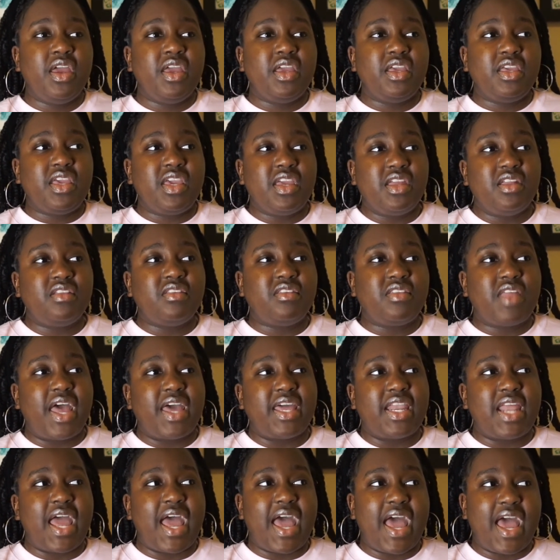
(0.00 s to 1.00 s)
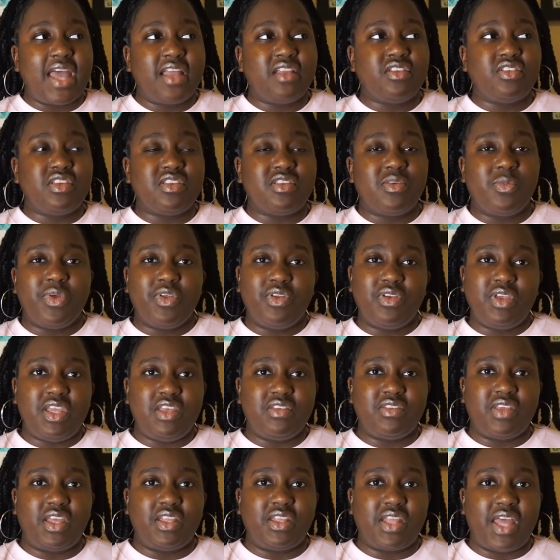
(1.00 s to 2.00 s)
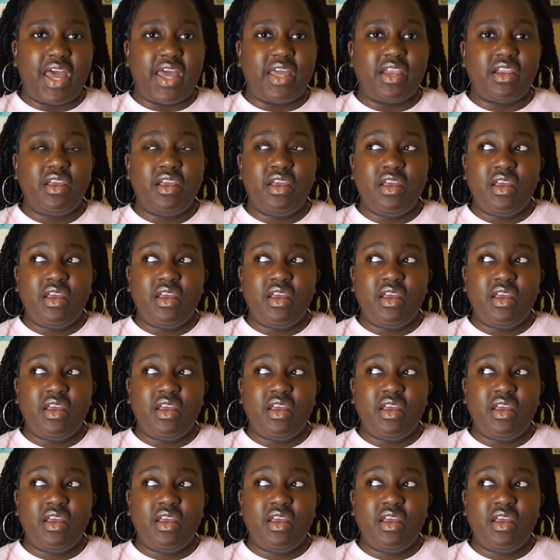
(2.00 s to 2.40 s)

kids that had disabilities like that